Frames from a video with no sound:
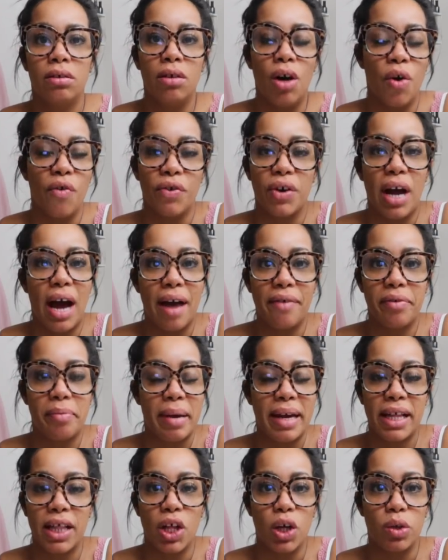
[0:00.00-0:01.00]
over half of
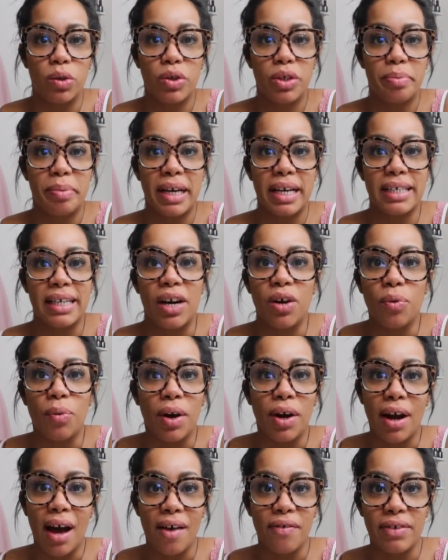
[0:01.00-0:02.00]
my clothes because I don't
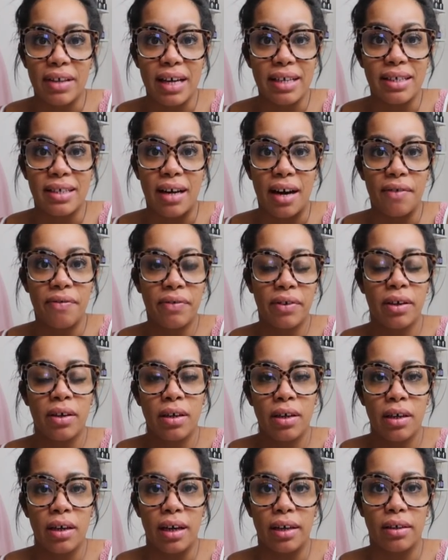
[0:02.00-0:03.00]
wear half of that stuff
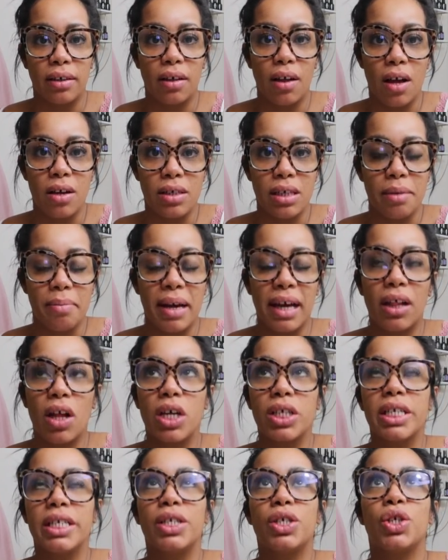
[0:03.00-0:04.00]
in the closet. My
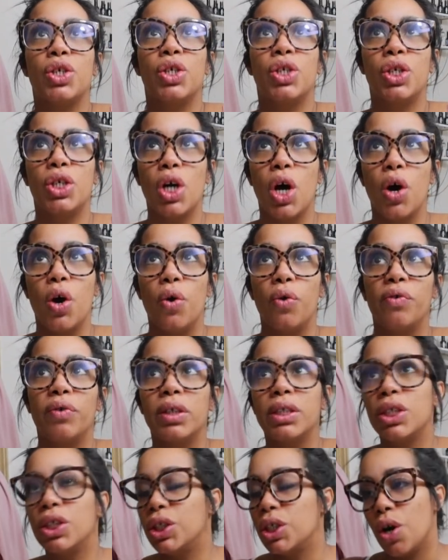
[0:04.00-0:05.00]
closet's so,
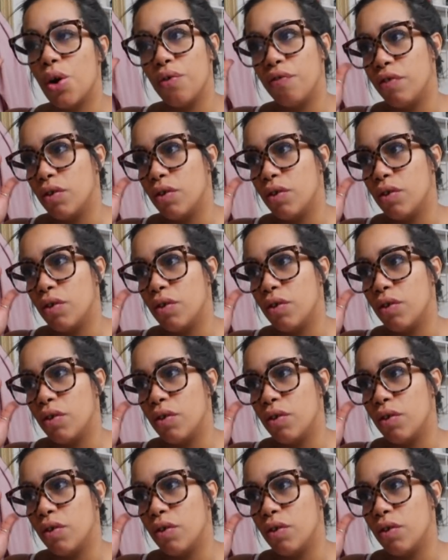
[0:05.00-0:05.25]
so